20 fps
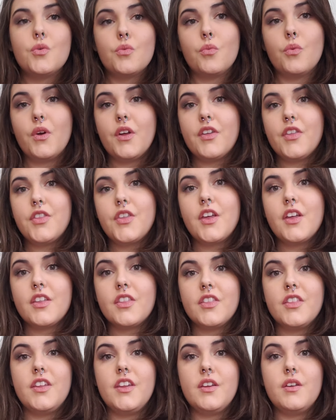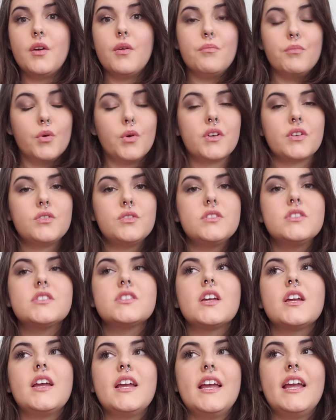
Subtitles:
with the mortals